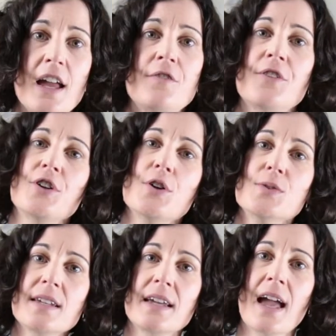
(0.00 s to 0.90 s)
If you're
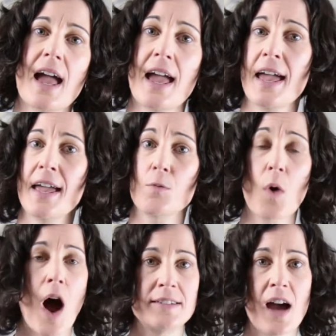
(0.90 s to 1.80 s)
using a
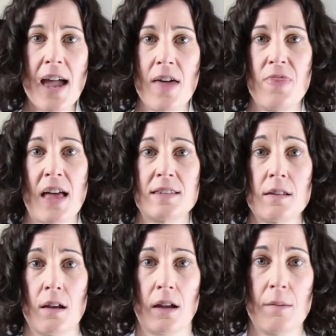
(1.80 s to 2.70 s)
raw diet
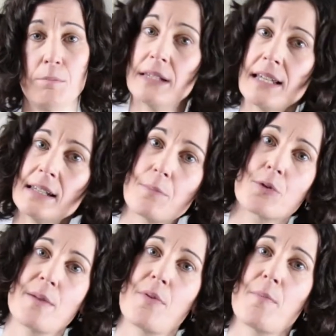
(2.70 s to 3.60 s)
that's completely
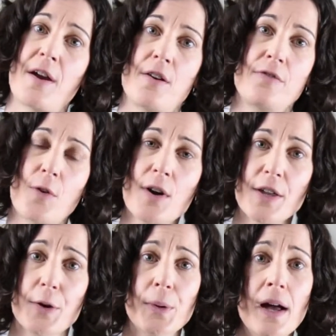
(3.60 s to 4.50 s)
pre-prepared for
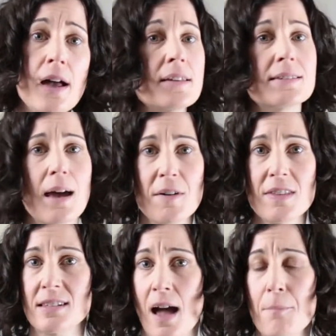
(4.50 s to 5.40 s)
you, some of
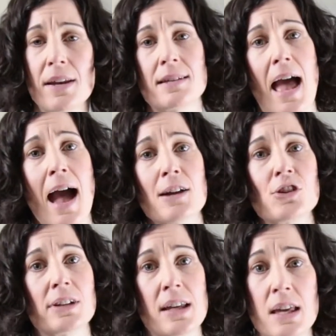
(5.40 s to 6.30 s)
these companies
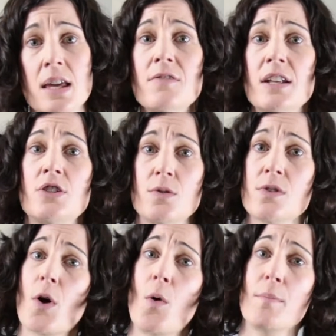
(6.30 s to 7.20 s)
actually even do
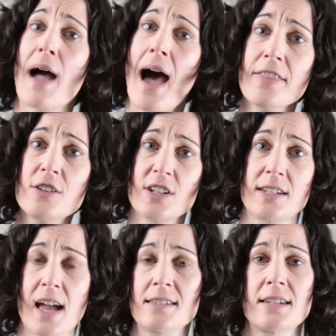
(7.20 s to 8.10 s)
their own
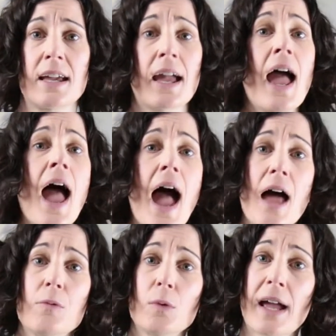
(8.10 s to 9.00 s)
pathogen testing
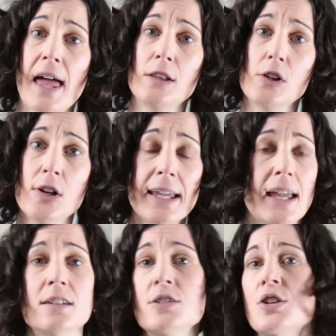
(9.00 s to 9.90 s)
and can look
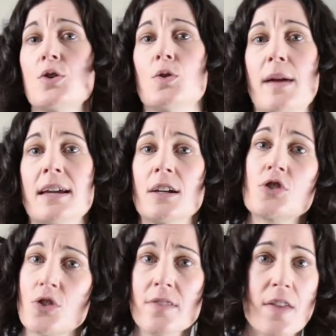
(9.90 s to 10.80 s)
into making
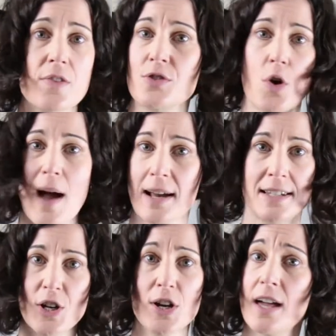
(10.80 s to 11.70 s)
sure that there's no
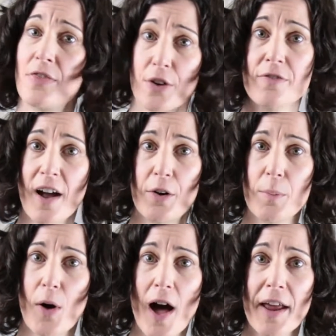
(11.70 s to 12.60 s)
bacteria in their final
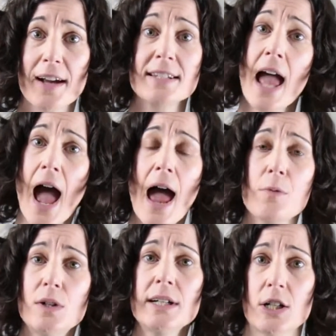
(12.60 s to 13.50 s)
product,
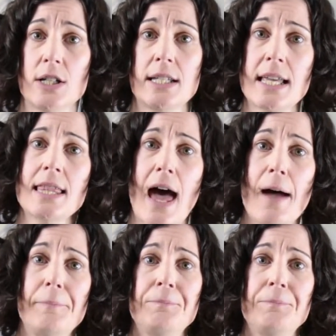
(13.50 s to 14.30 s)
and will guarantee that.